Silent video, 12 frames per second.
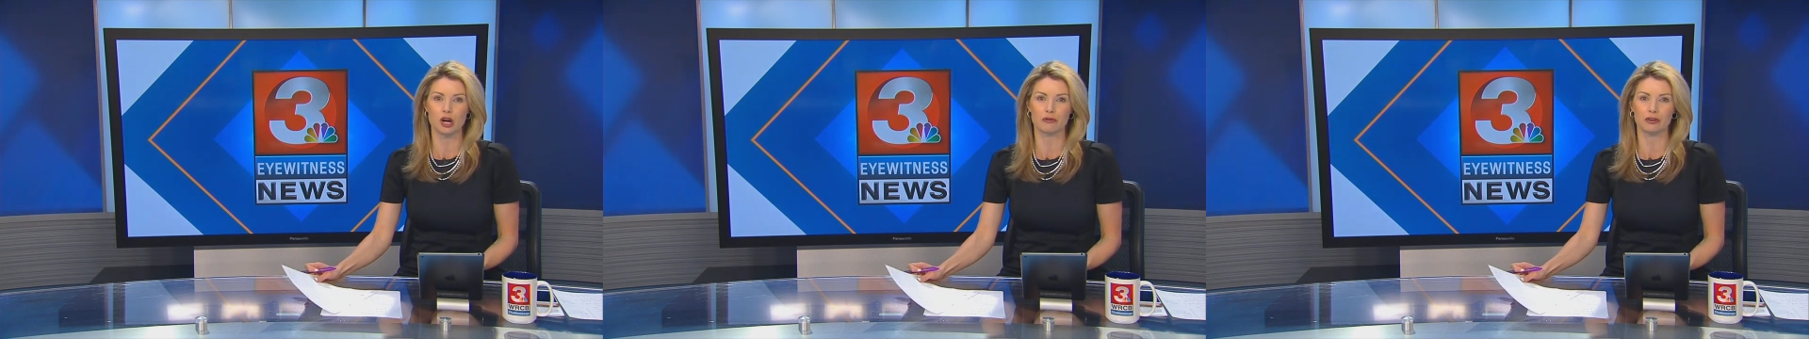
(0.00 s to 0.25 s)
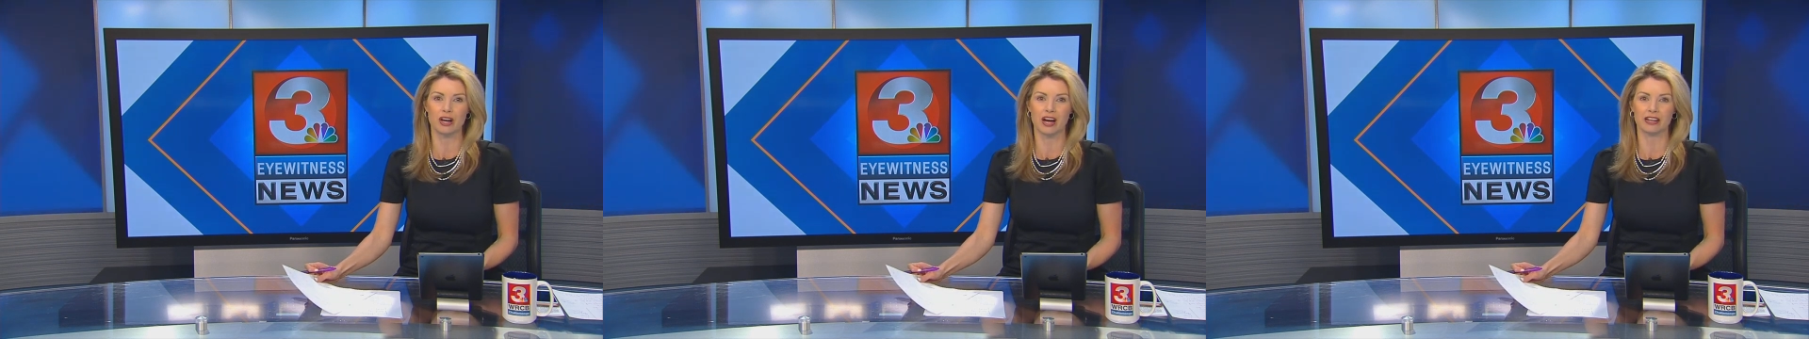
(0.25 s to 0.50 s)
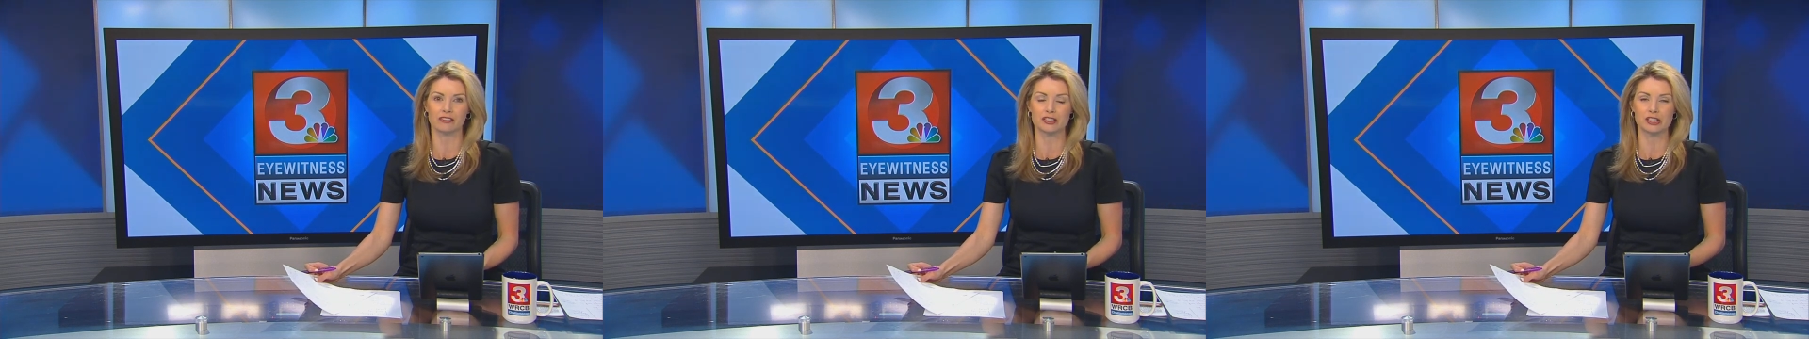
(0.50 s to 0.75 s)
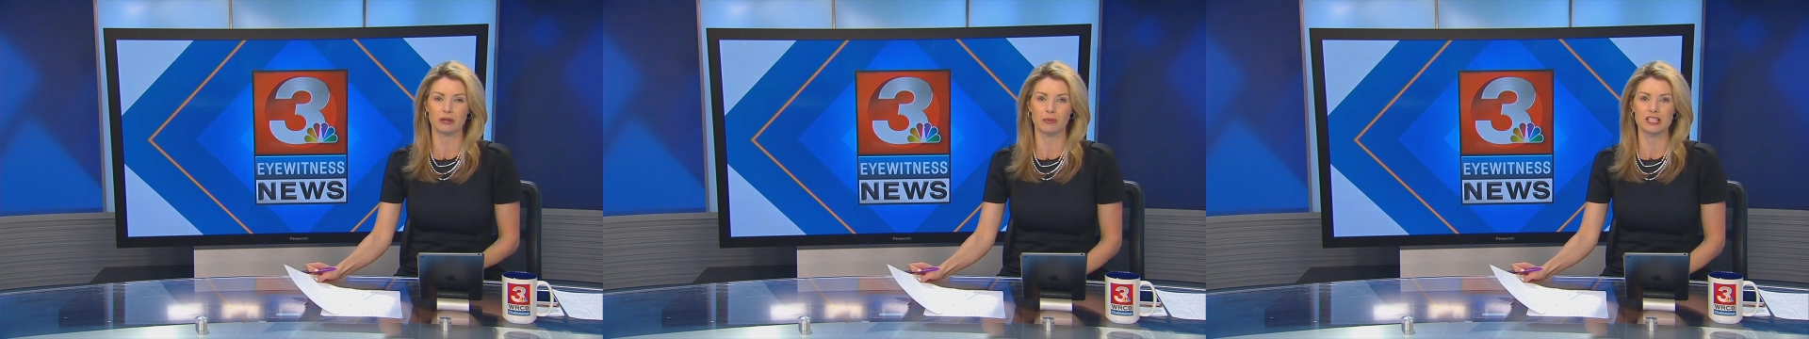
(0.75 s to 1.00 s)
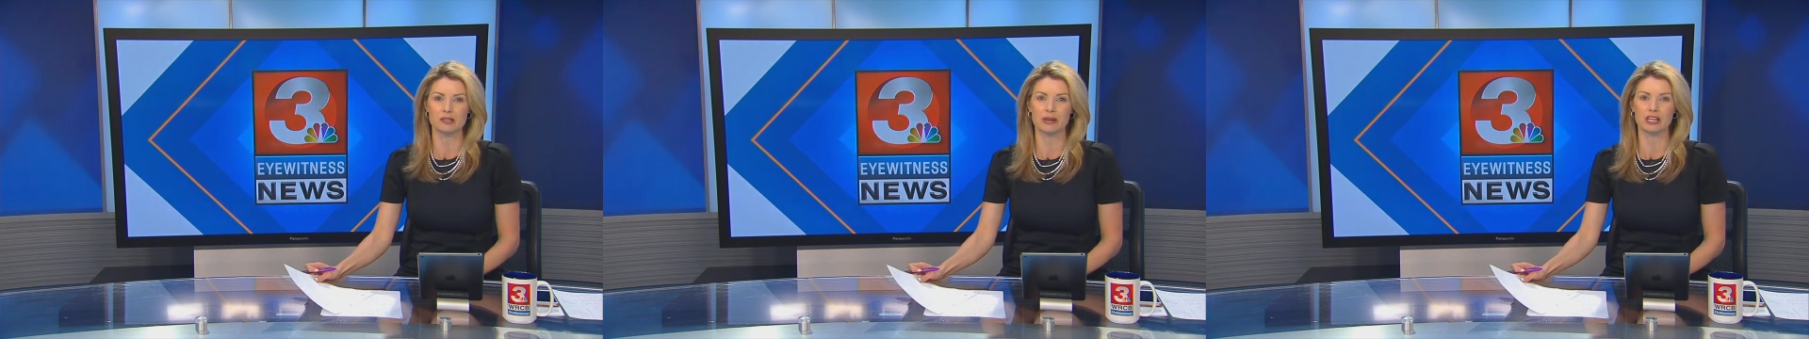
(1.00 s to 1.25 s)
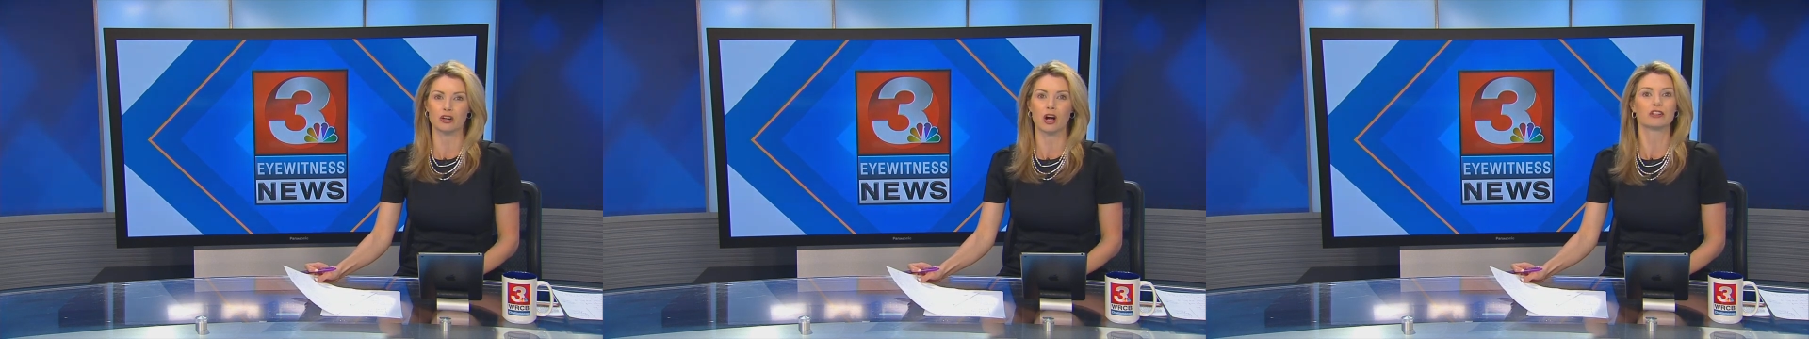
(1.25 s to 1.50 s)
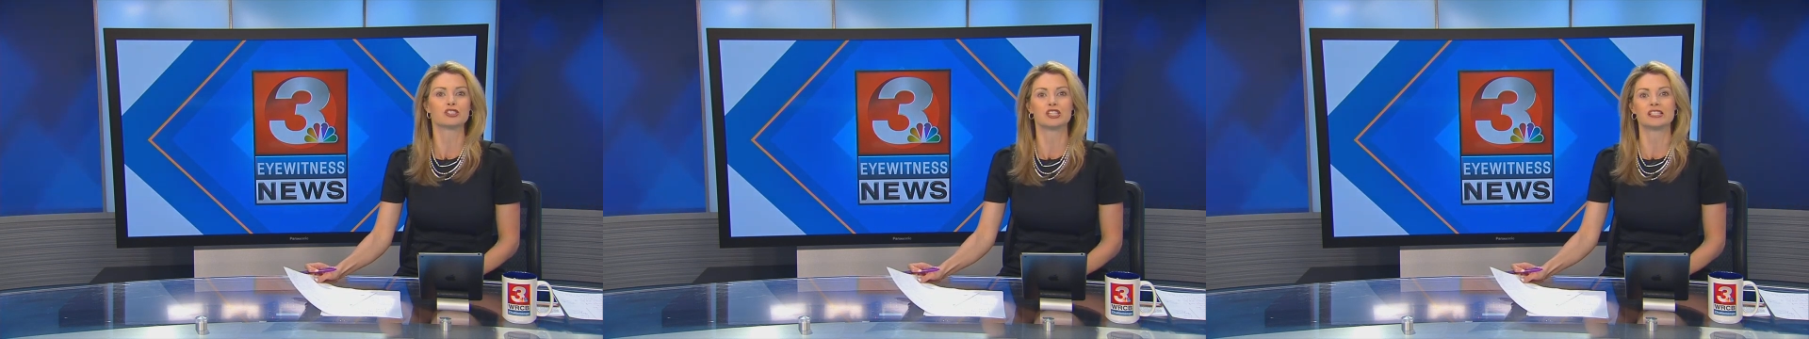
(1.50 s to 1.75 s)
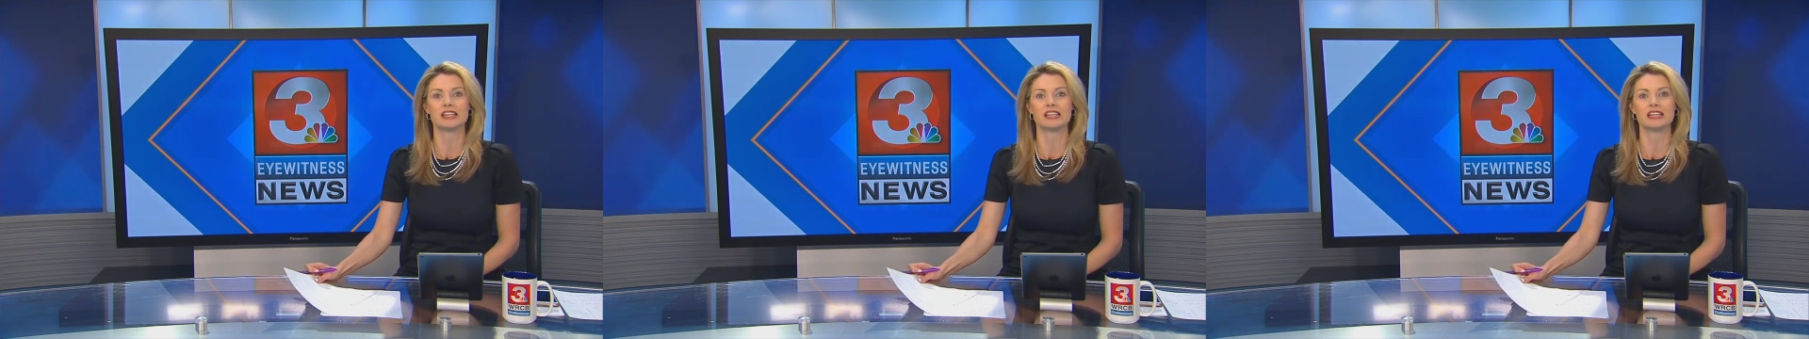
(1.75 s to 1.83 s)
overnight. Let's get right to meteorologist